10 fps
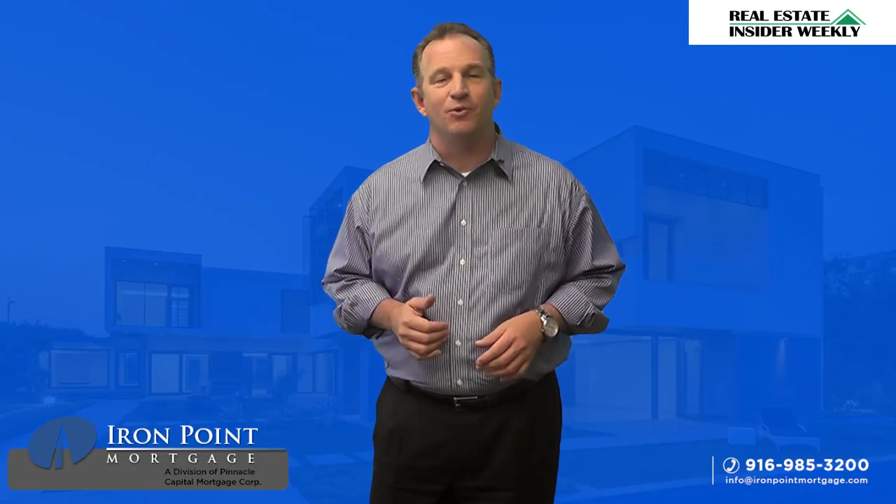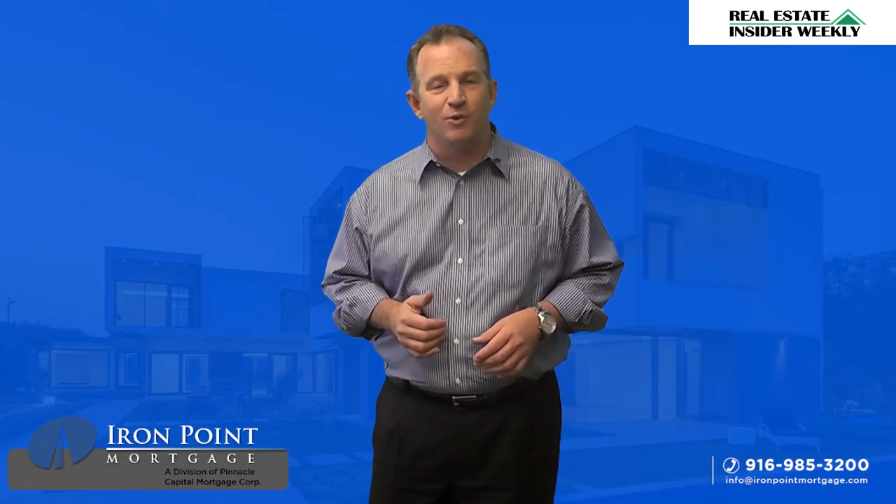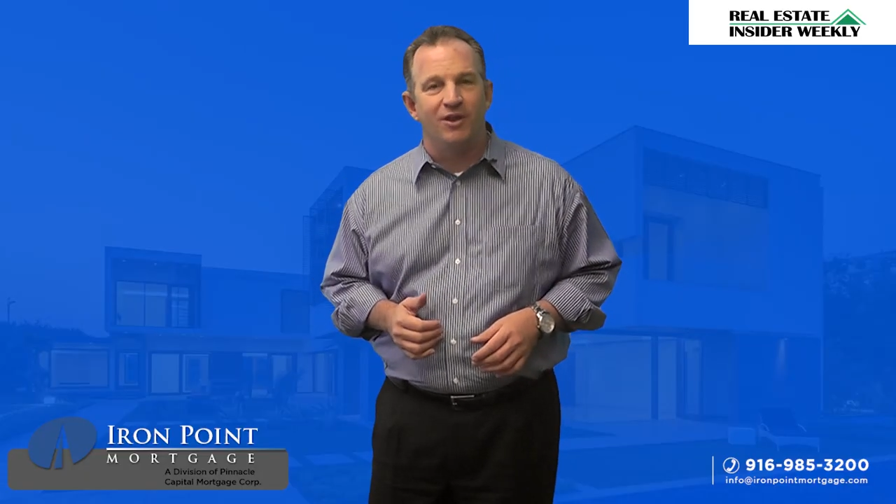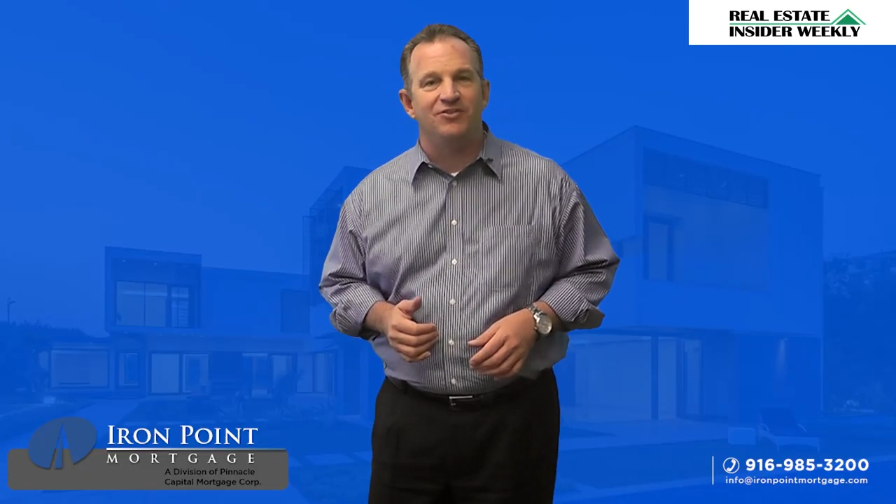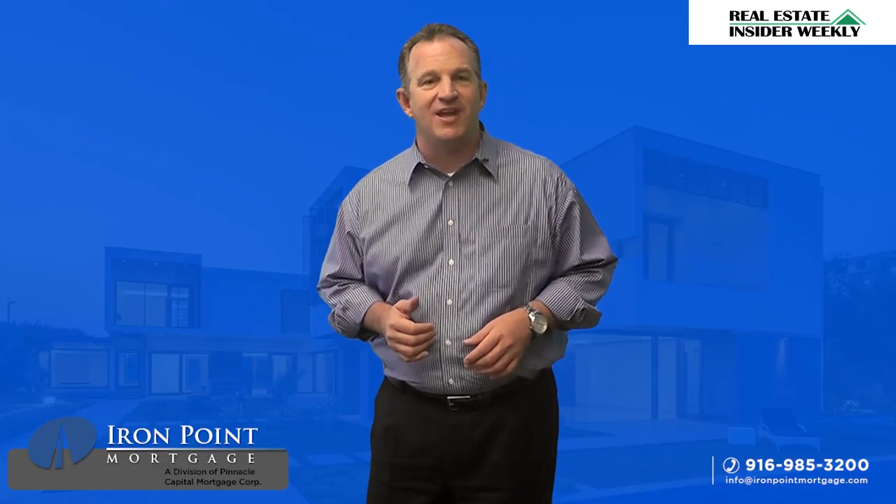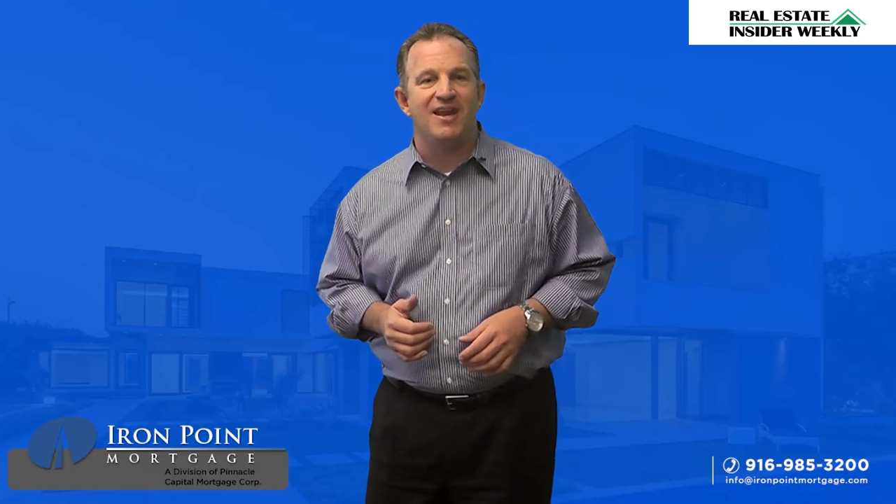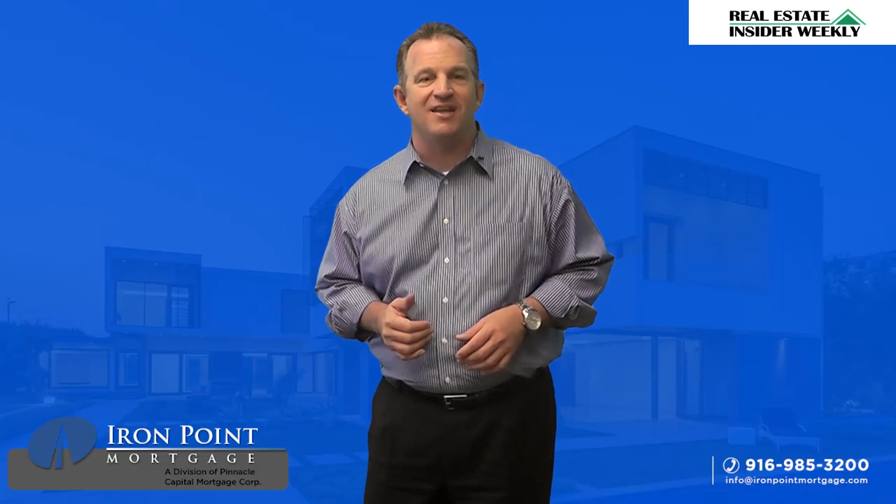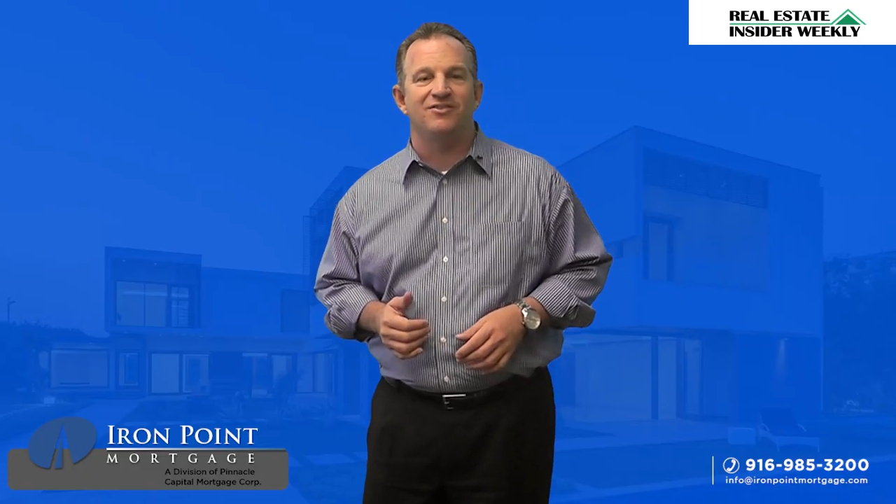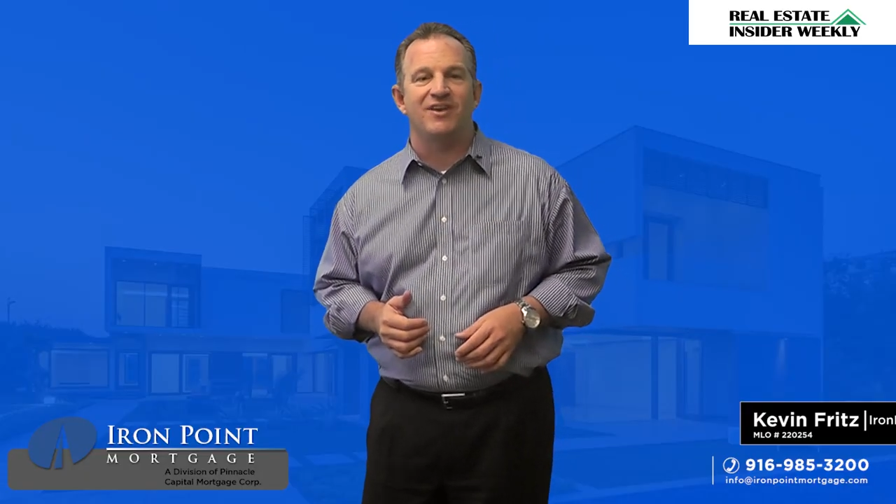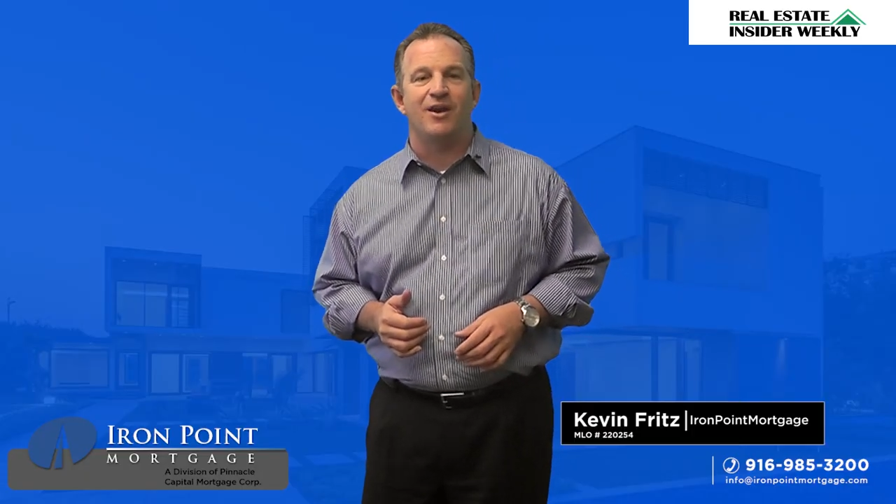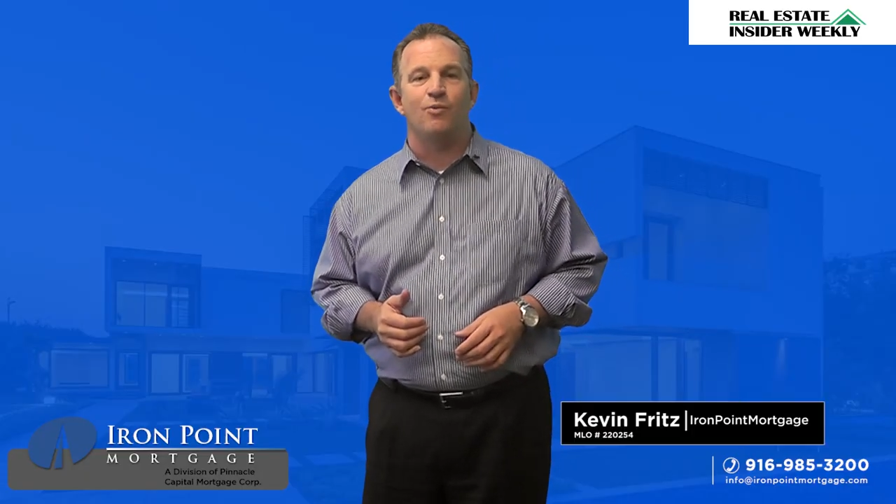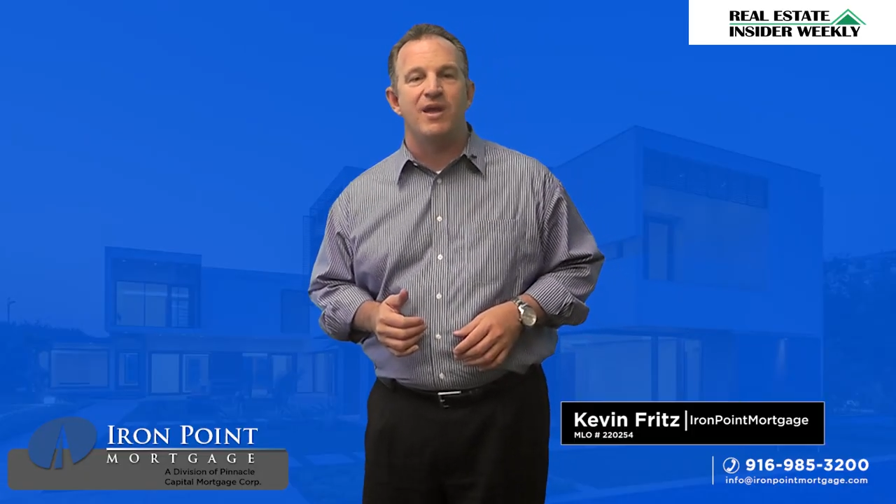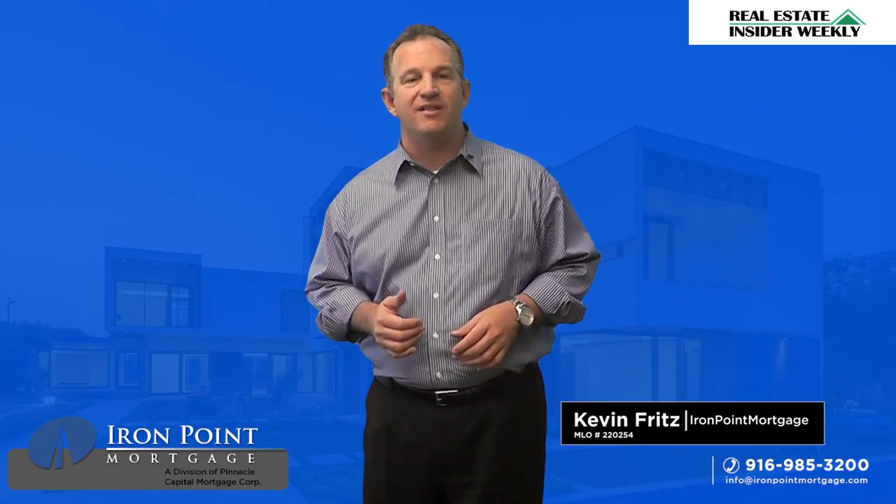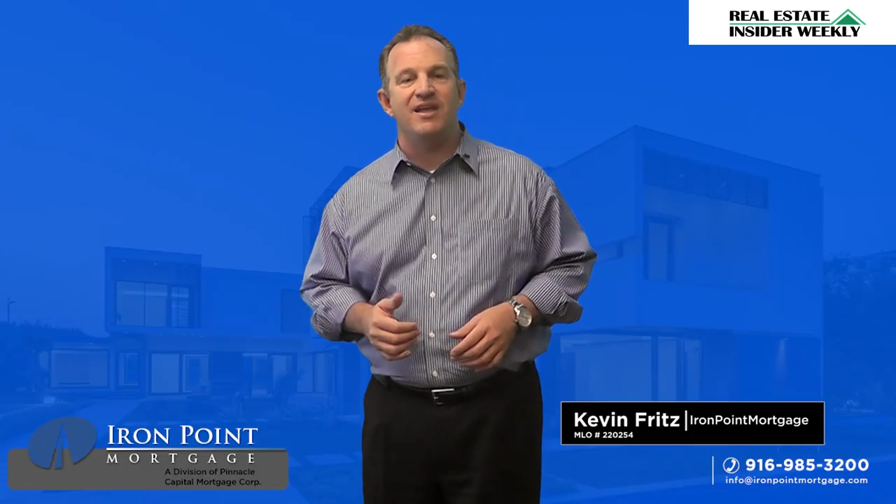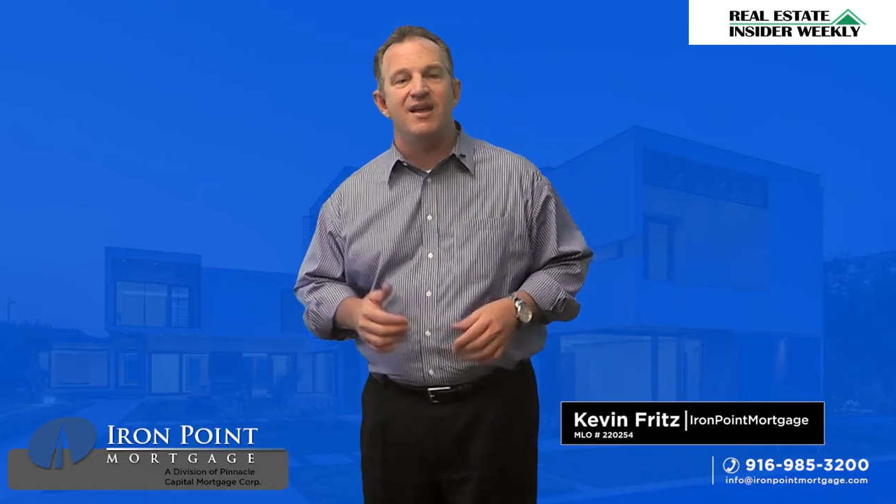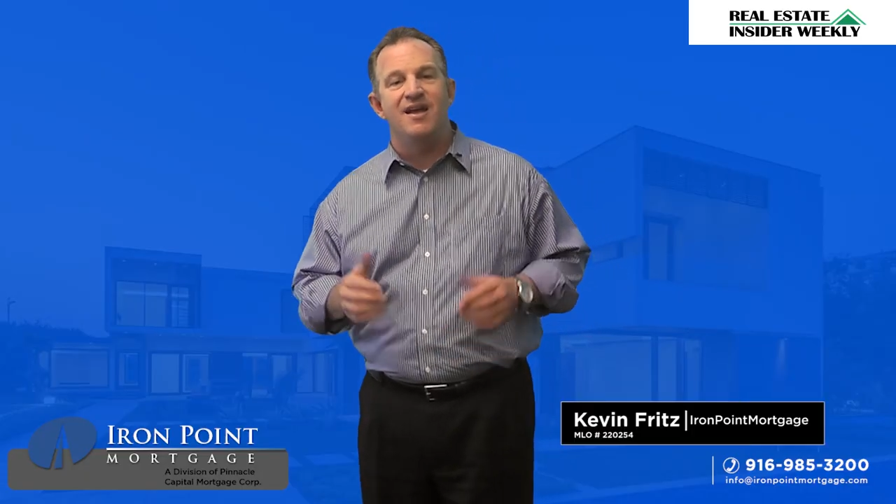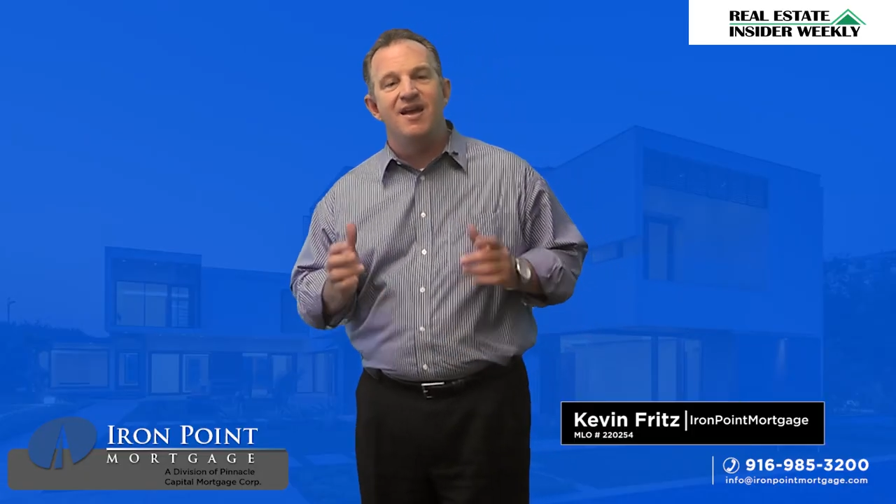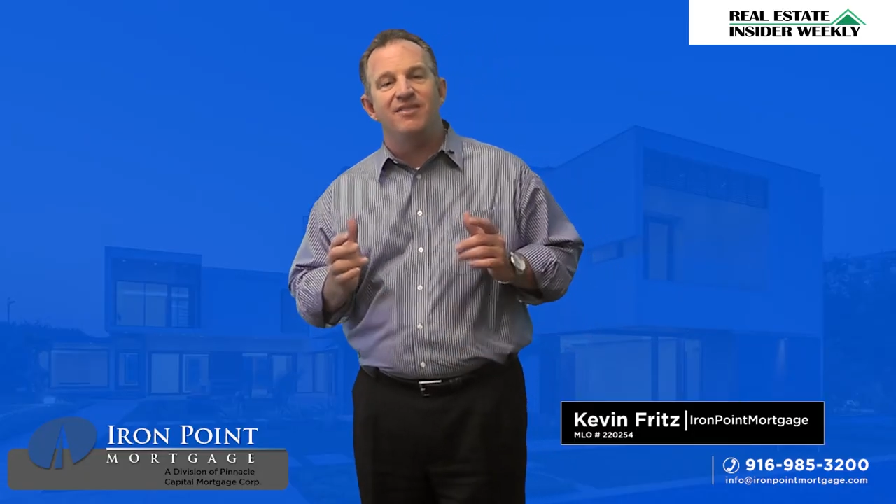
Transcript: the Real Estate Insider Weekly.